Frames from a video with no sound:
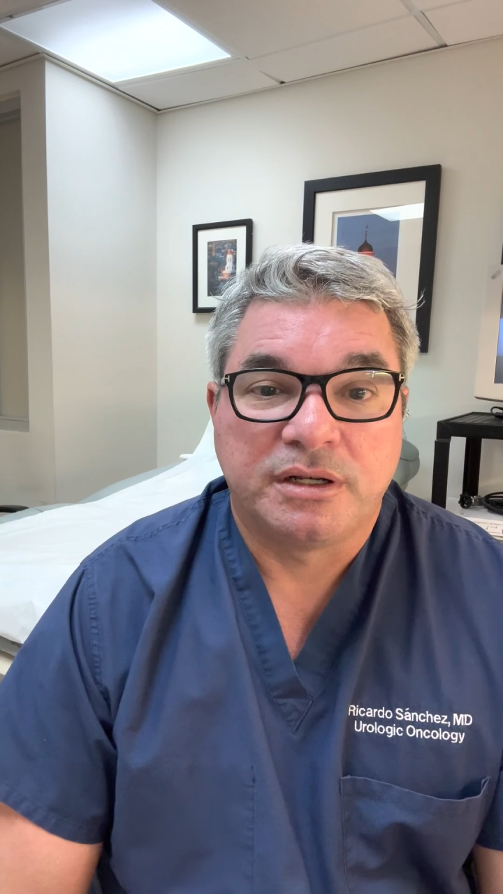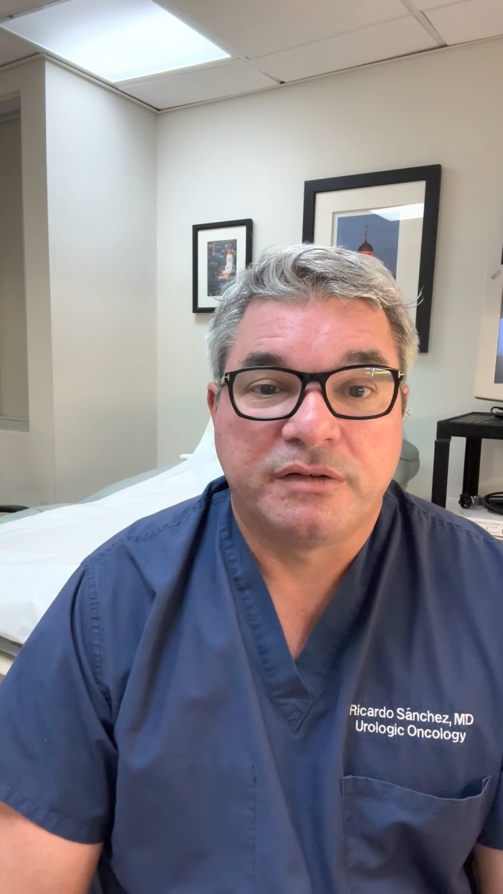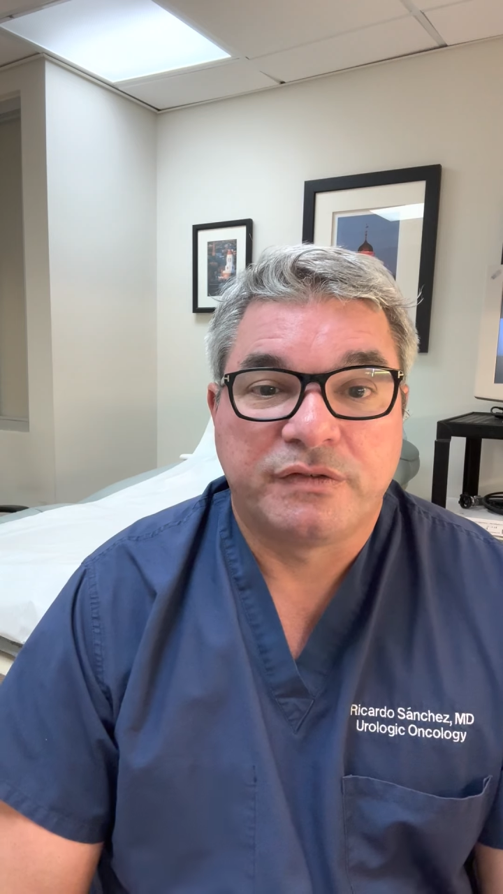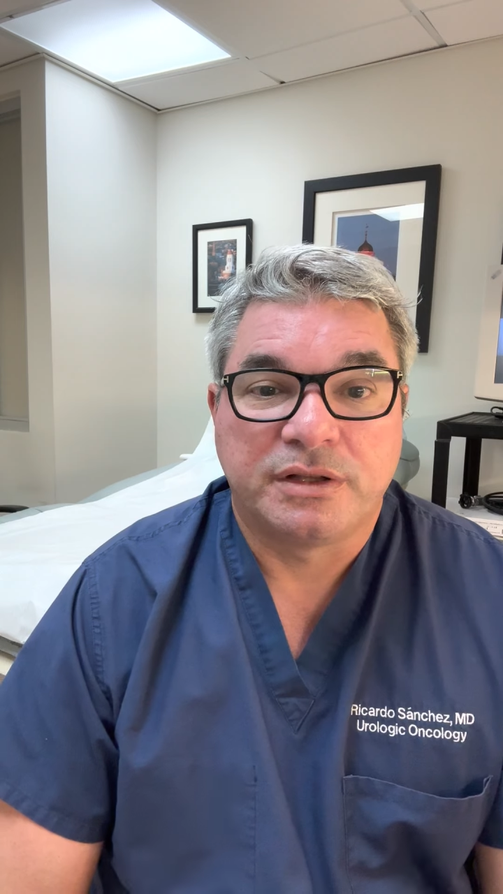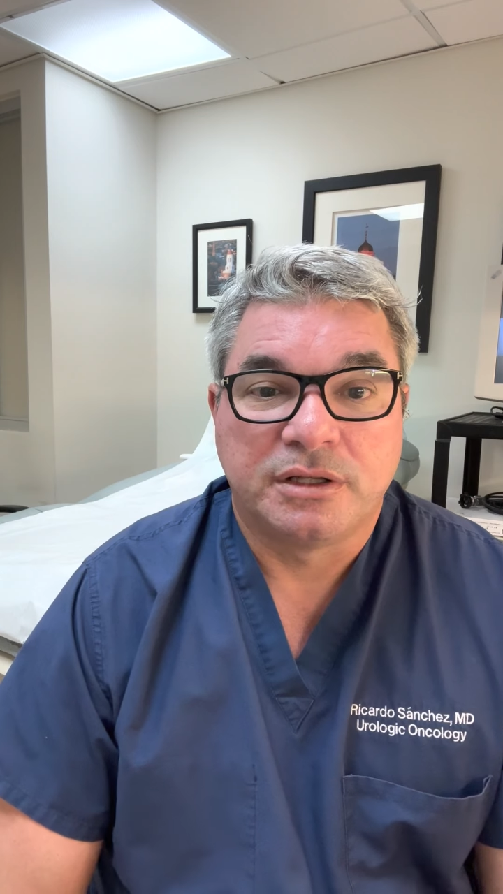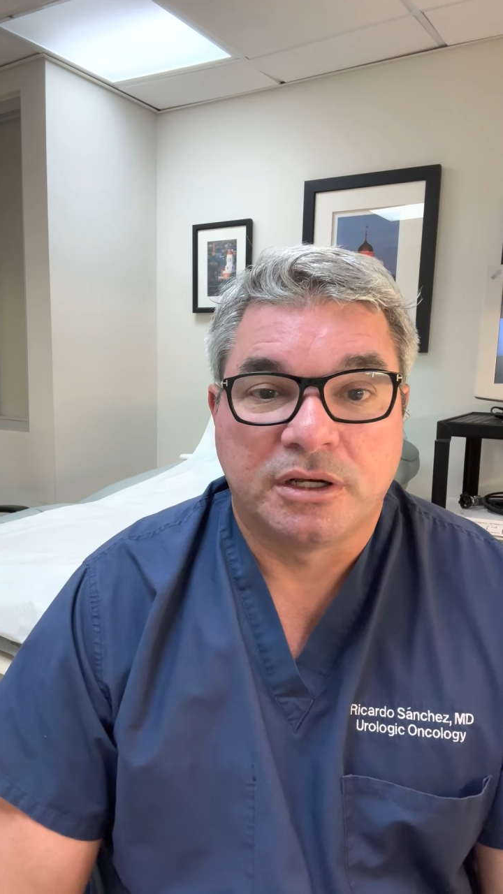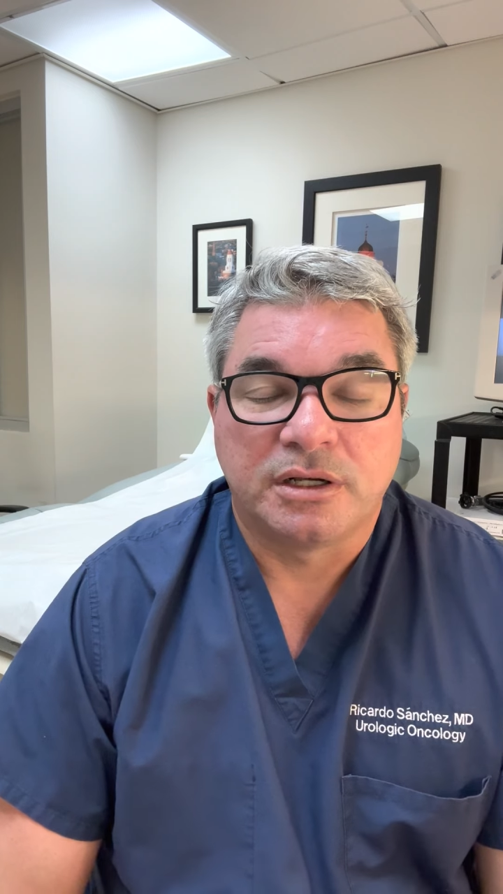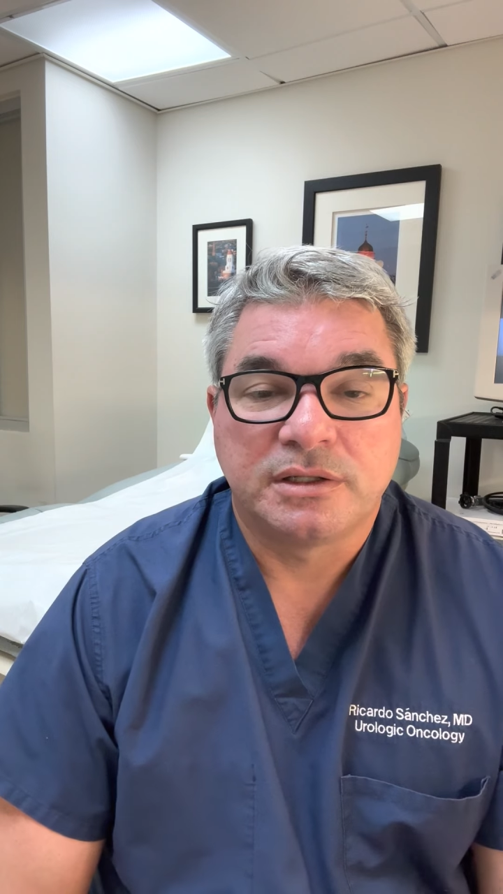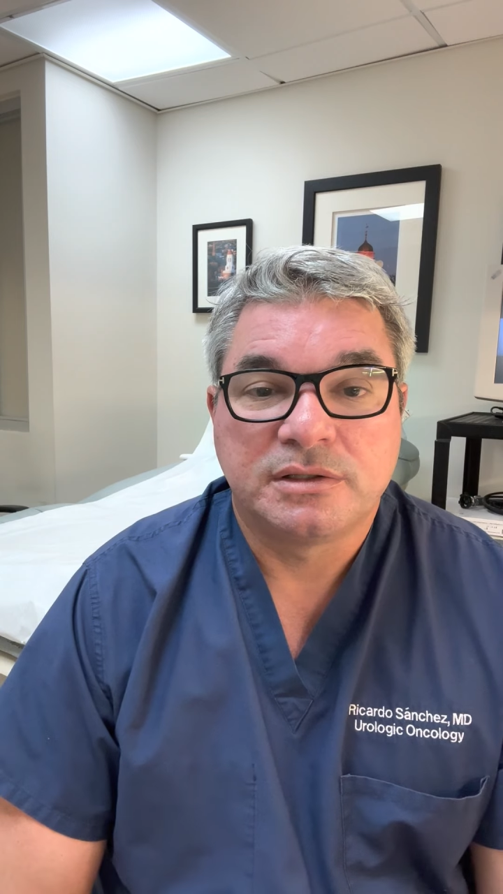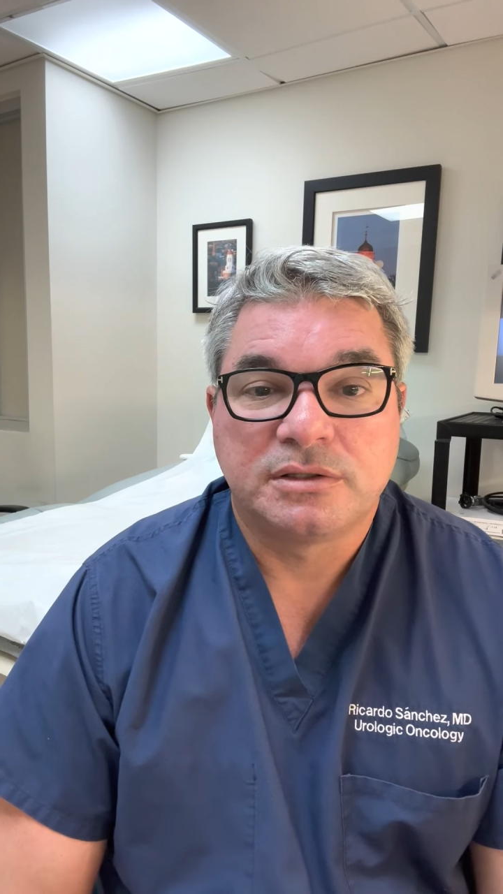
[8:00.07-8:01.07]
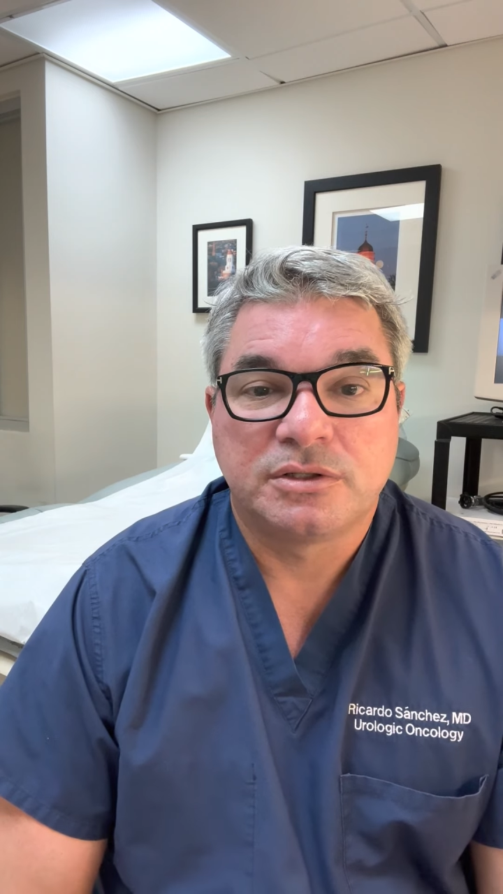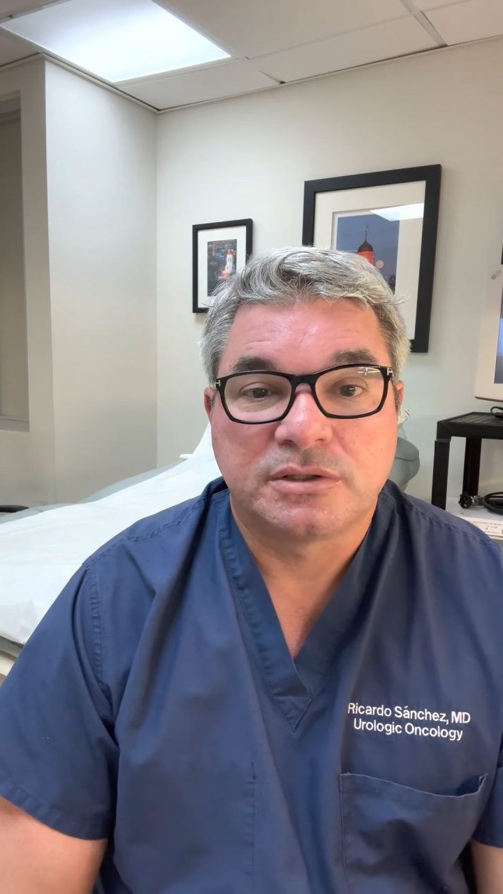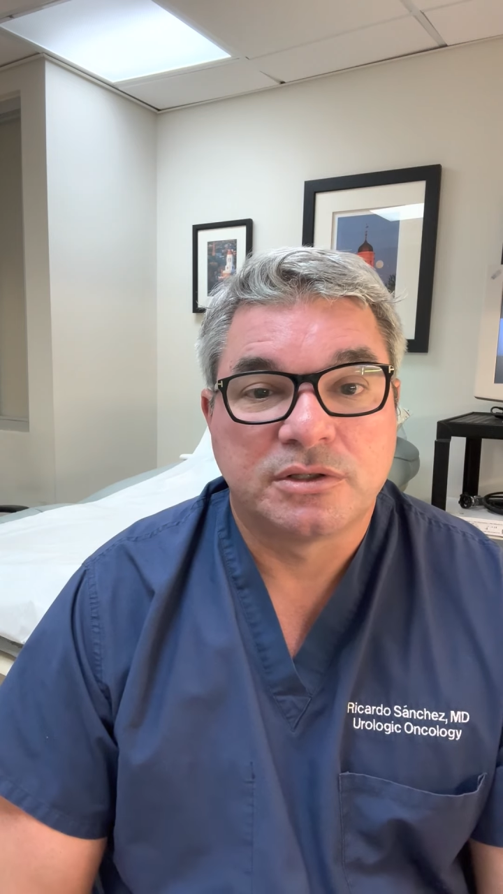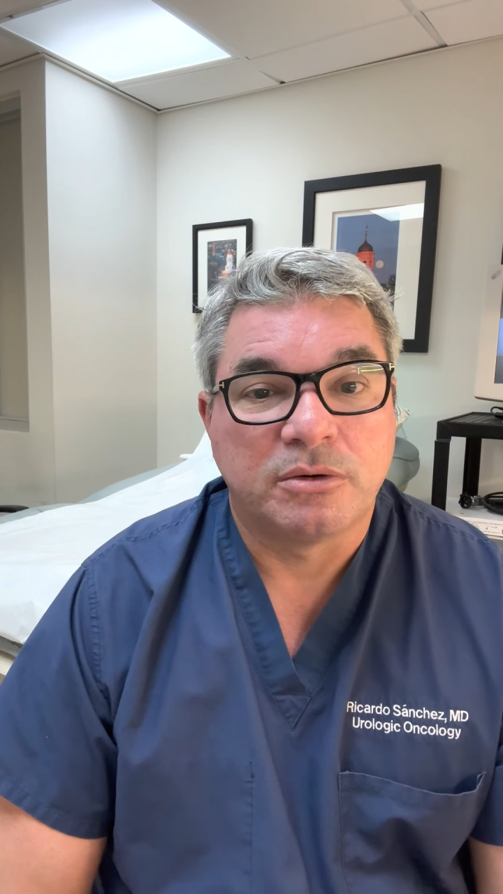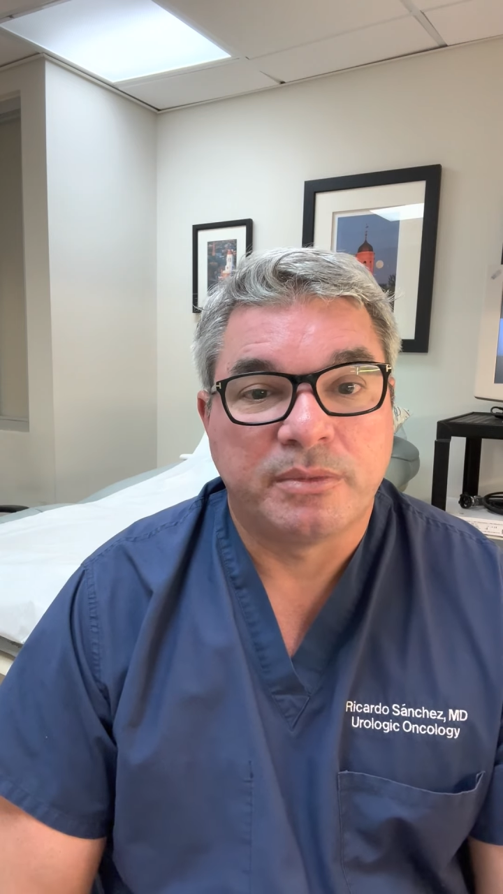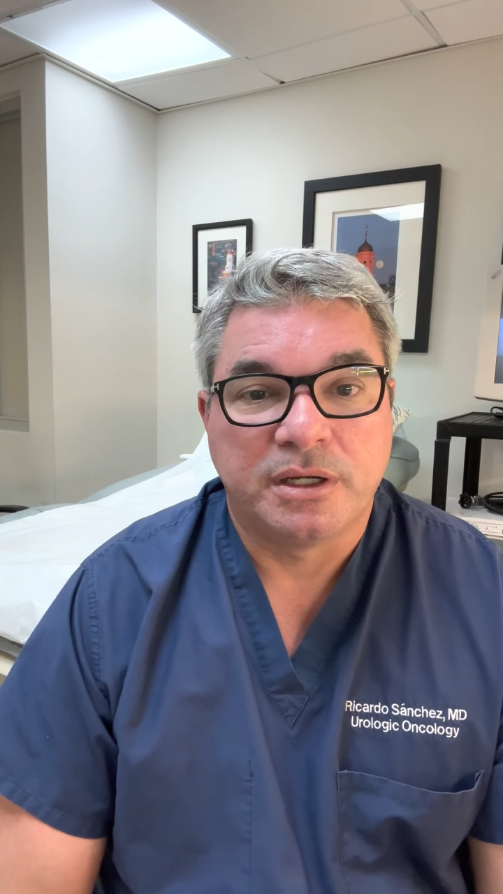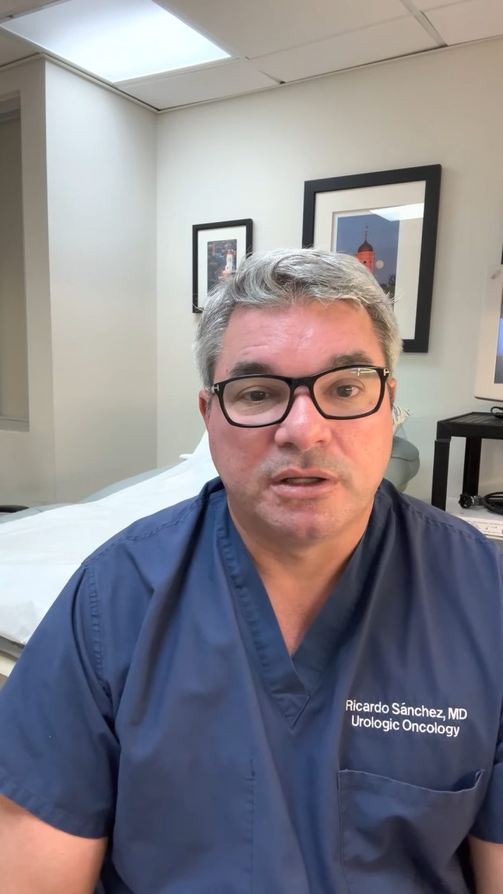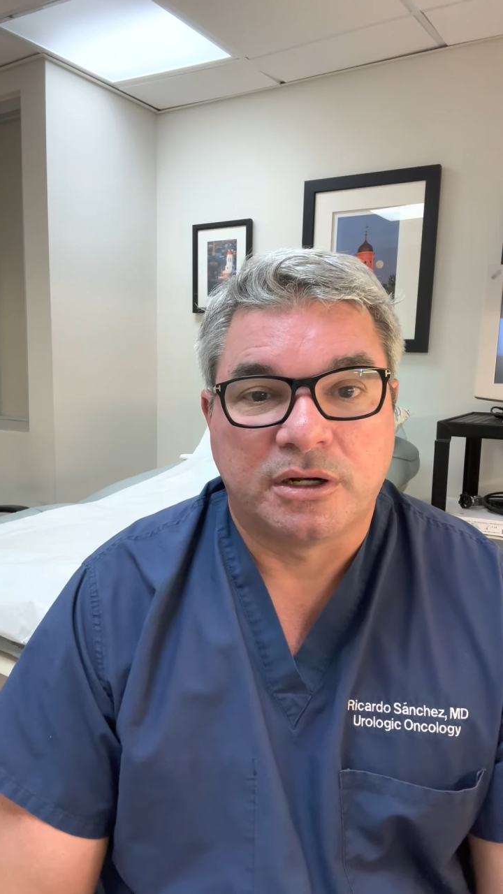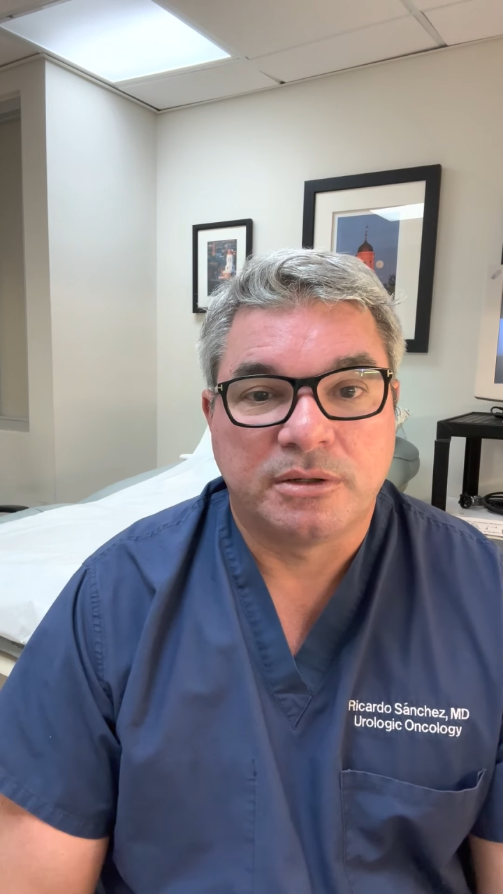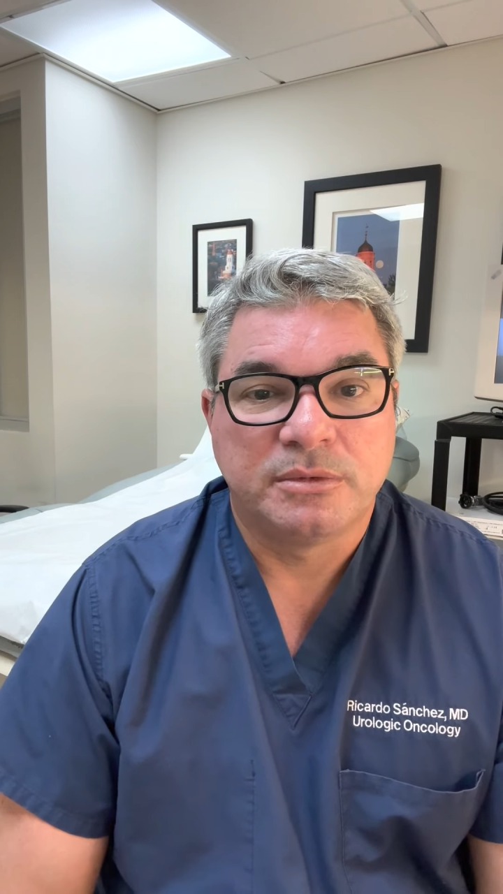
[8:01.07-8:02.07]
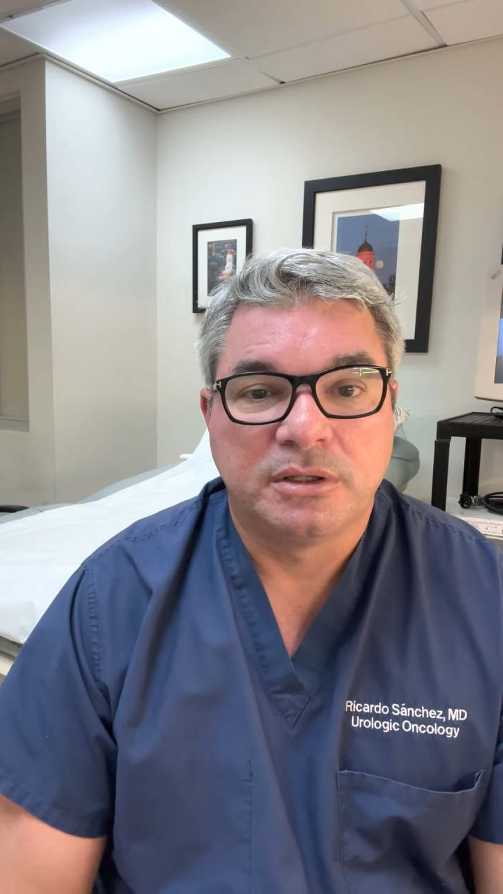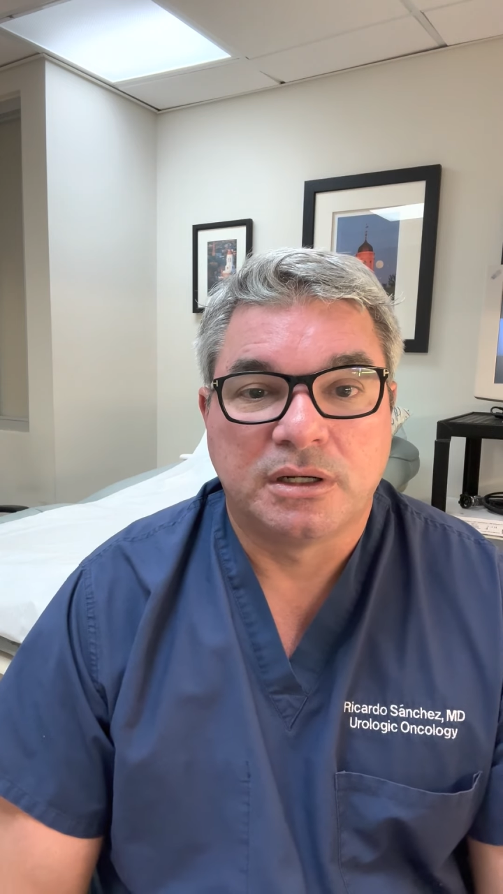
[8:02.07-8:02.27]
if it does, just don't be alarmed.